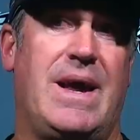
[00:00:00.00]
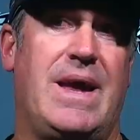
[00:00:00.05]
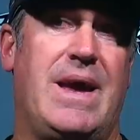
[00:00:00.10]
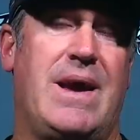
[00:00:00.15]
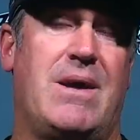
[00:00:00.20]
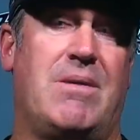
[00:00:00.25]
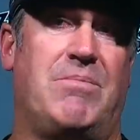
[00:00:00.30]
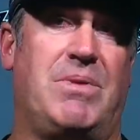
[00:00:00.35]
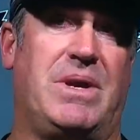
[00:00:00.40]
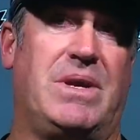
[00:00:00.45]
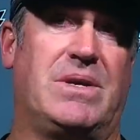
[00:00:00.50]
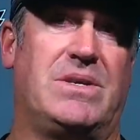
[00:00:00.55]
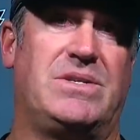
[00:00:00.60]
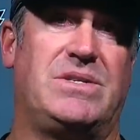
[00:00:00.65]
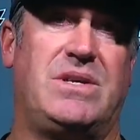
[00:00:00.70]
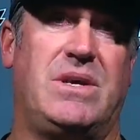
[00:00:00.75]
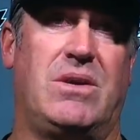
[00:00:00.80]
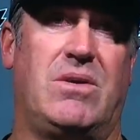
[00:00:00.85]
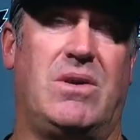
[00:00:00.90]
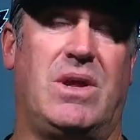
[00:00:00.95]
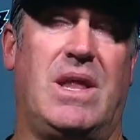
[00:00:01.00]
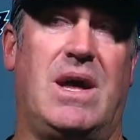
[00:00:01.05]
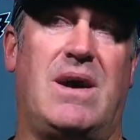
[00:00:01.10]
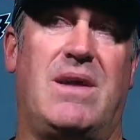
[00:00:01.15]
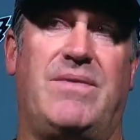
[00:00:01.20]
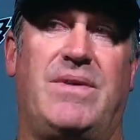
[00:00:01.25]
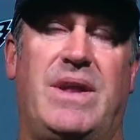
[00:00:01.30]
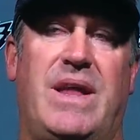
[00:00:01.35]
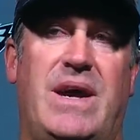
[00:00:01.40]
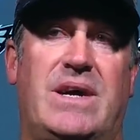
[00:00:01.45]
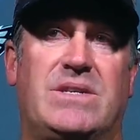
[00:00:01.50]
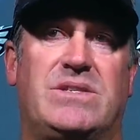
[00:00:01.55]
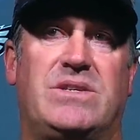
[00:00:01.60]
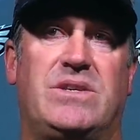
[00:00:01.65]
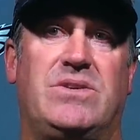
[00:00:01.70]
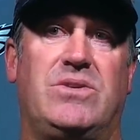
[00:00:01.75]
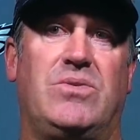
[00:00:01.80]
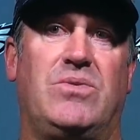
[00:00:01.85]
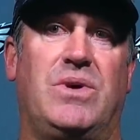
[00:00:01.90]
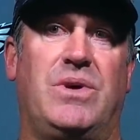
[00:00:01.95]
I am, because, you know, a lot of it has
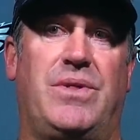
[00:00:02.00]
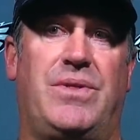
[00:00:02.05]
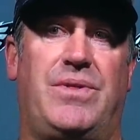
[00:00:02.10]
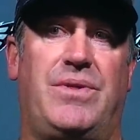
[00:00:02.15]
to do with